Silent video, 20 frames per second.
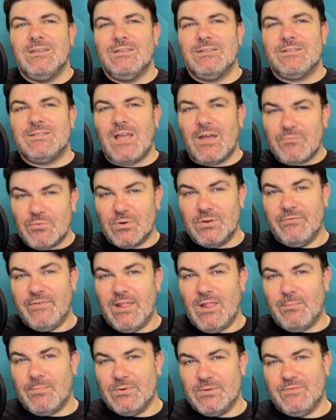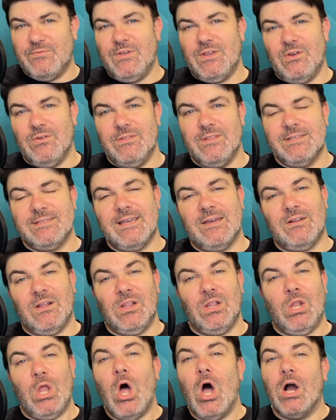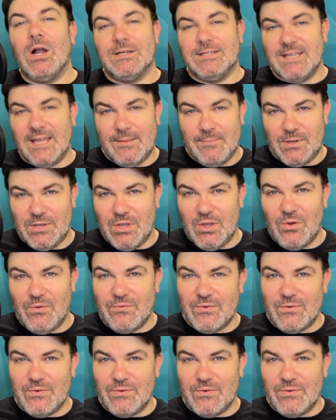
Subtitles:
Software developers figured this out a long time ago.